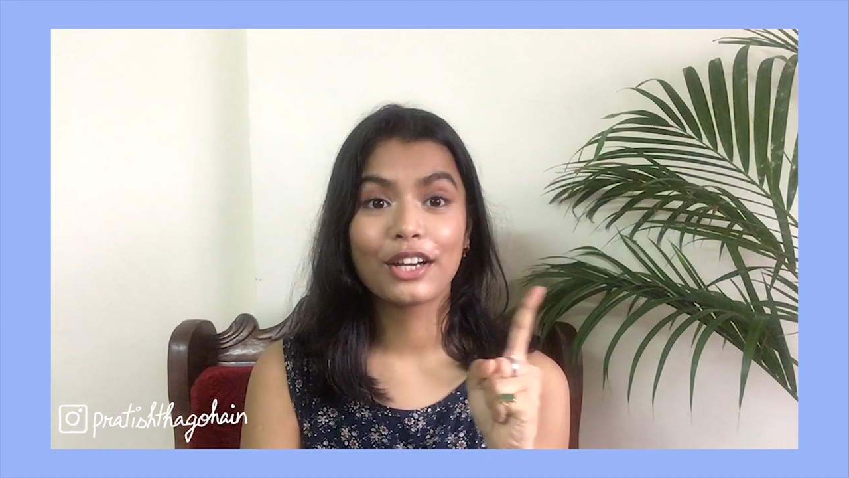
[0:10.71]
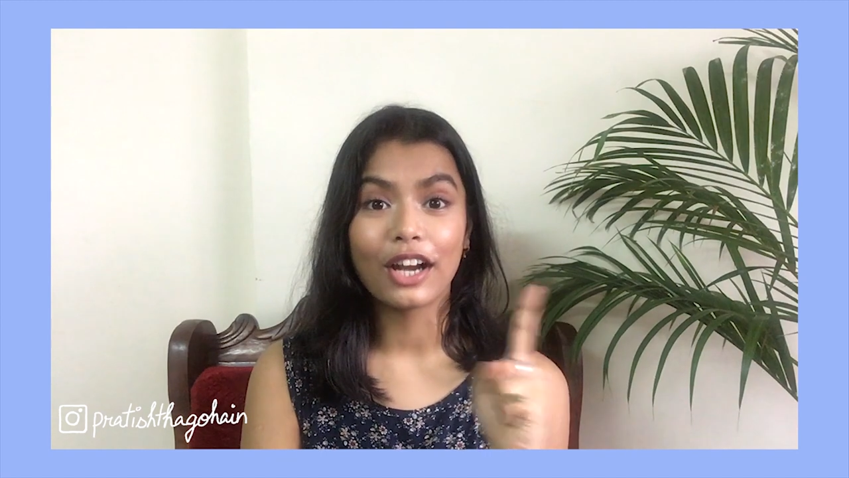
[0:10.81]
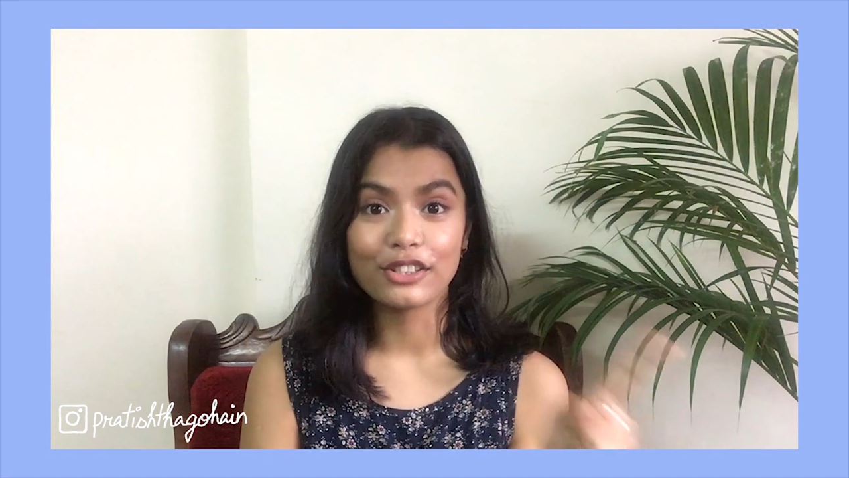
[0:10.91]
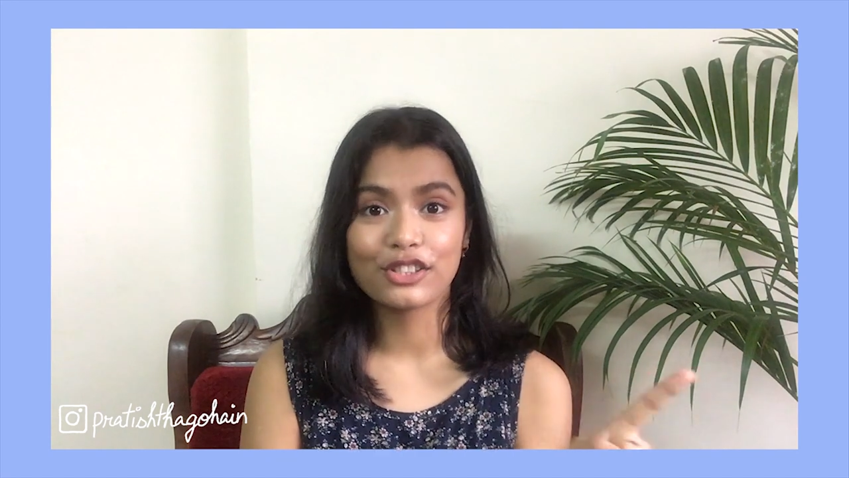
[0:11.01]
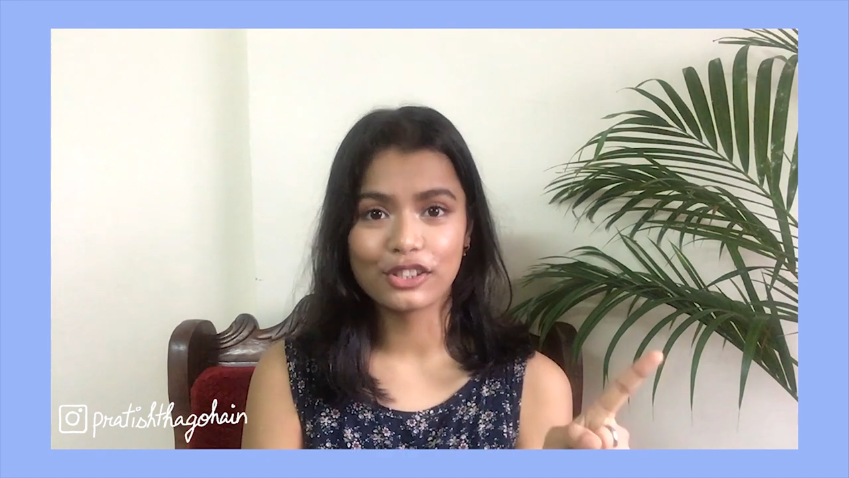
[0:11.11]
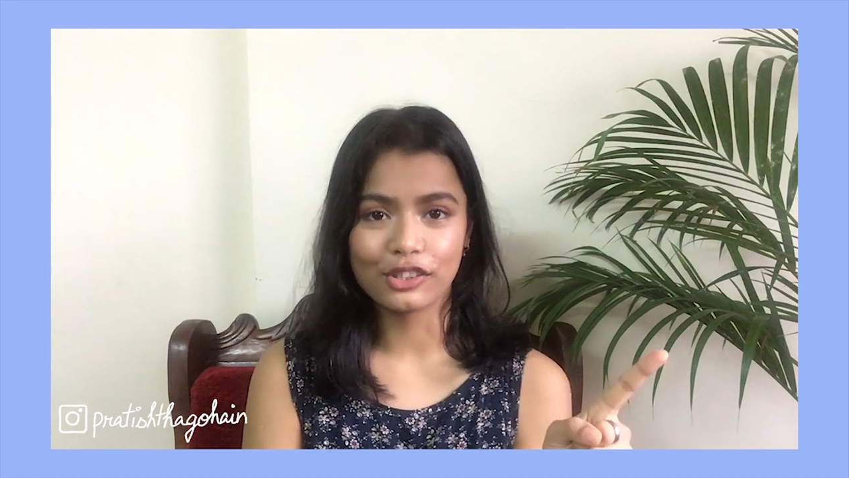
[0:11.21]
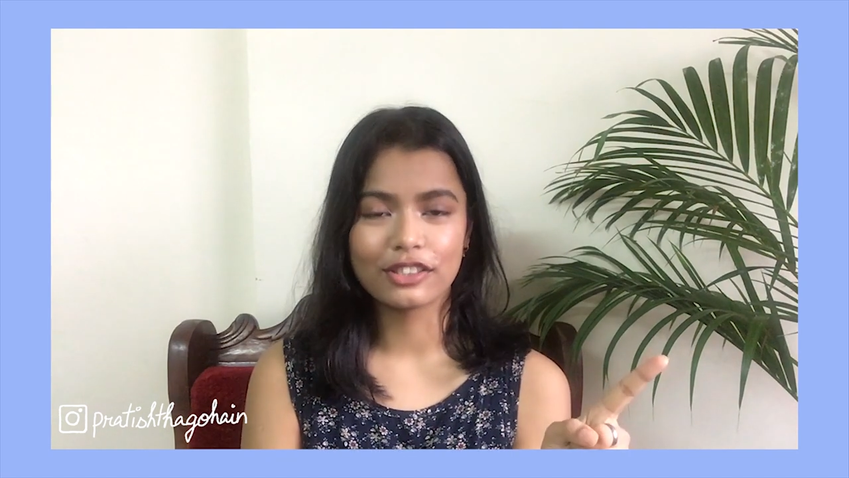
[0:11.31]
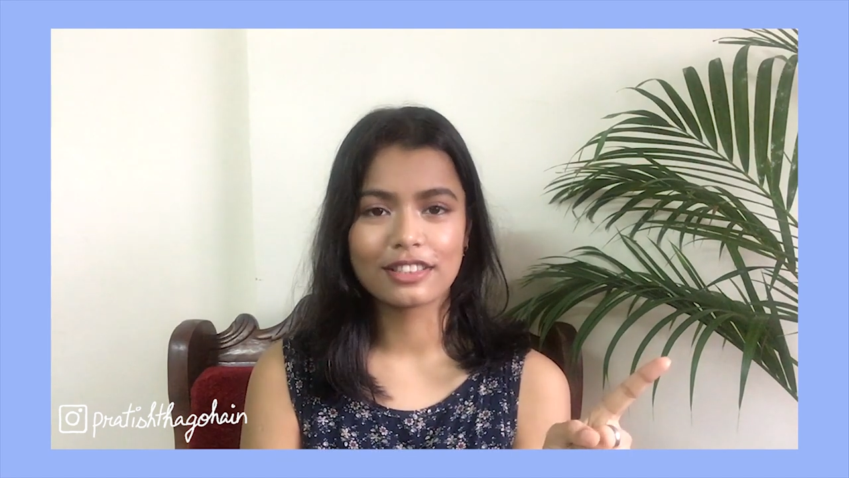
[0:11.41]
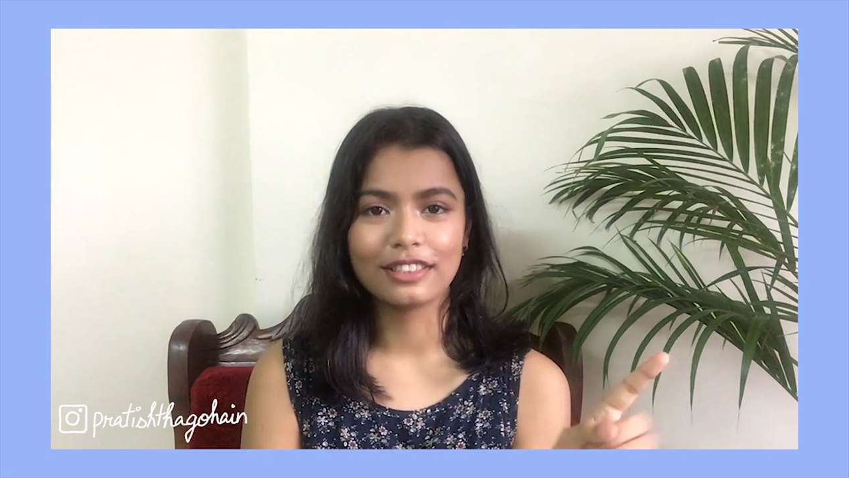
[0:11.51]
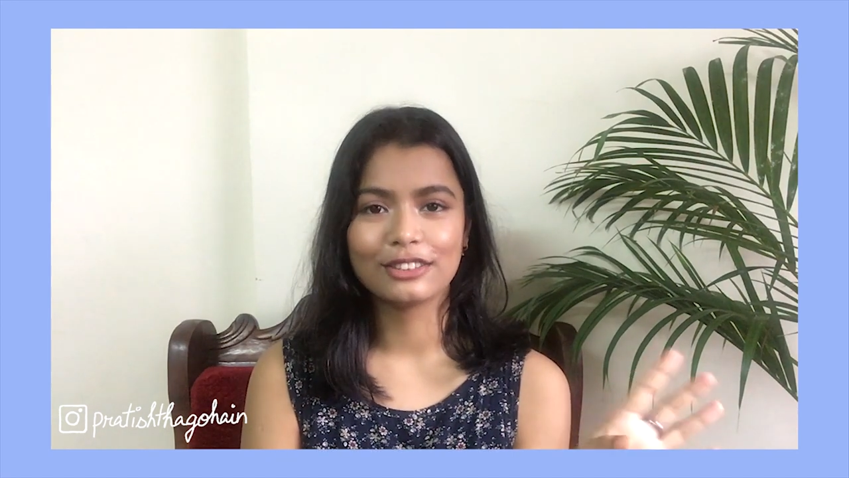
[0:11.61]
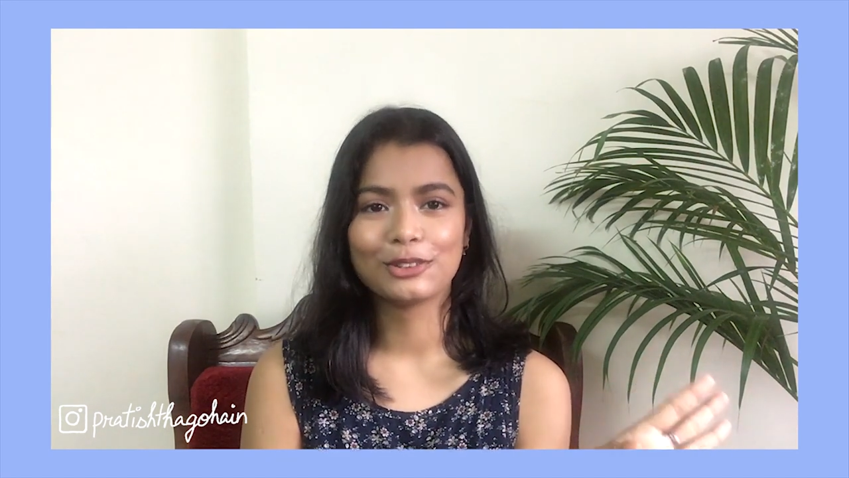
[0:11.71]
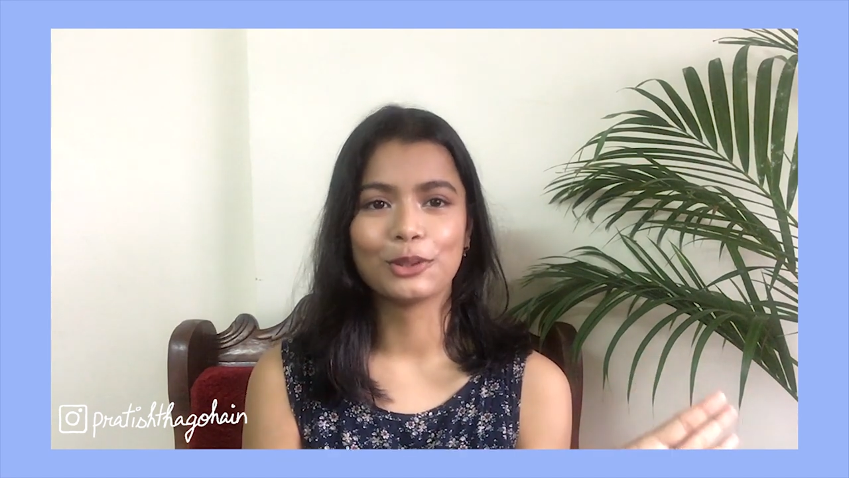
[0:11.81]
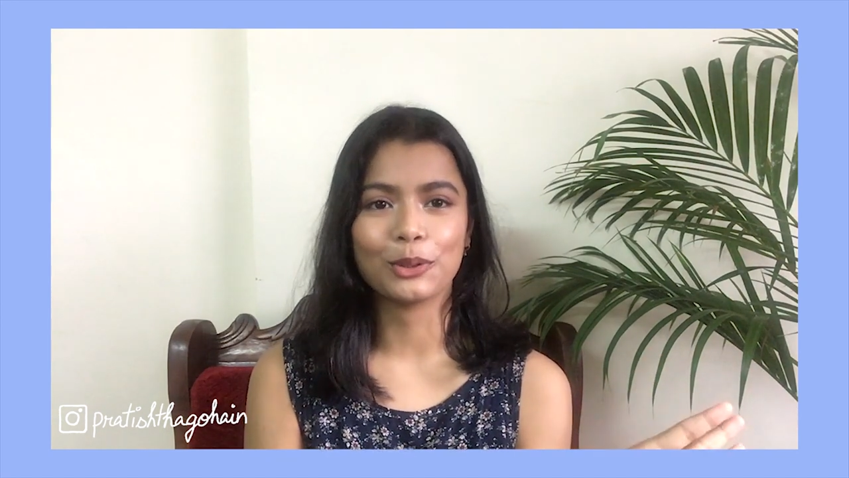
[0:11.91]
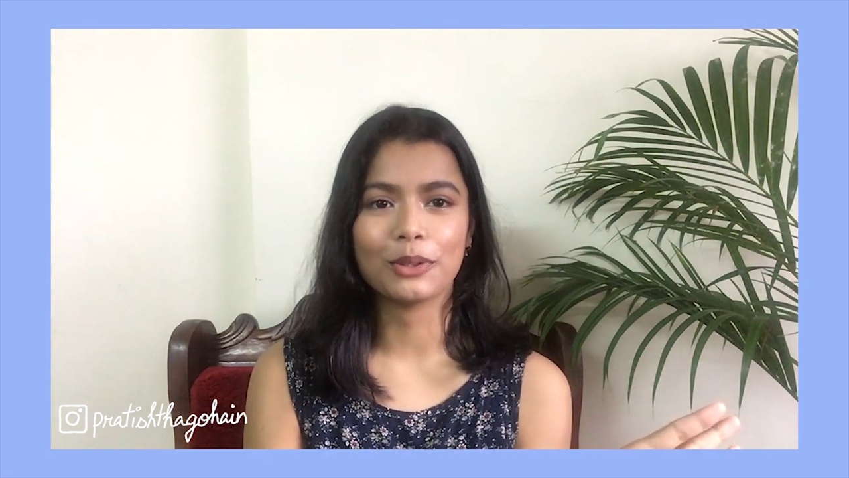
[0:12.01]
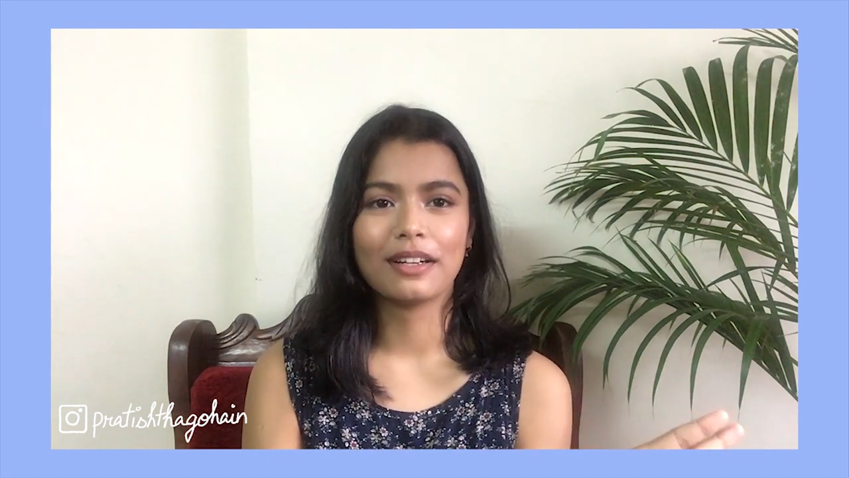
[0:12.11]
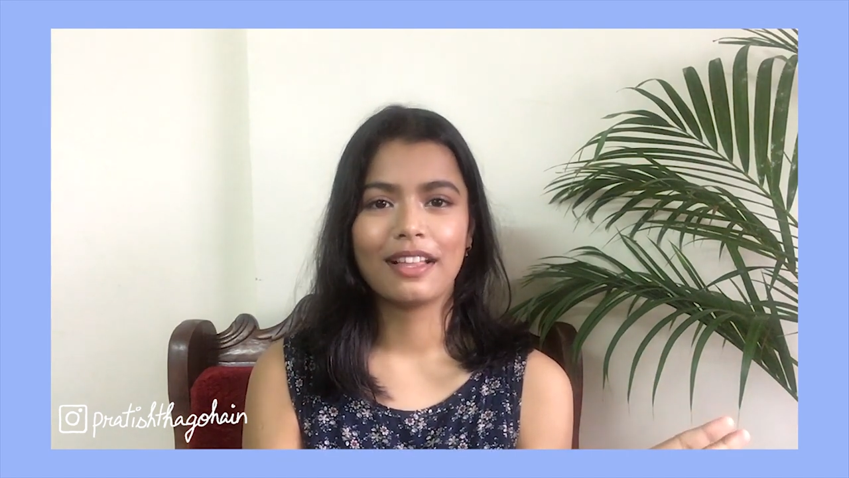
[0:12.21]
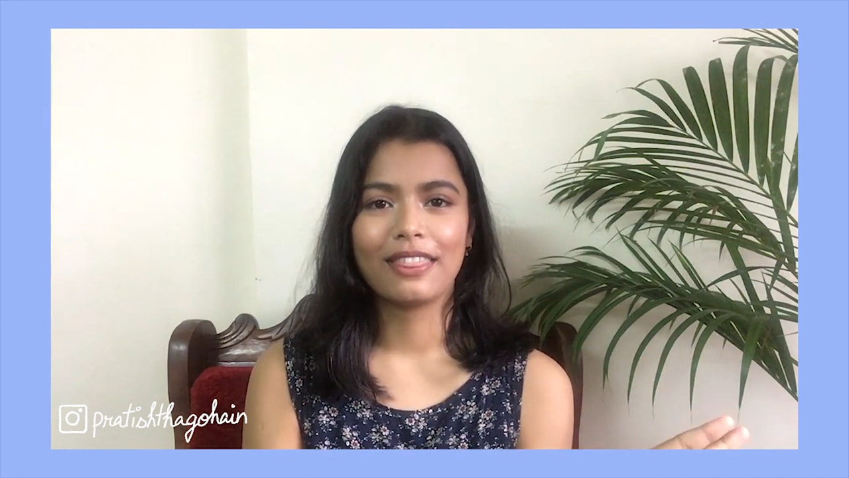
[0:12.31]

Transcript: continuously, so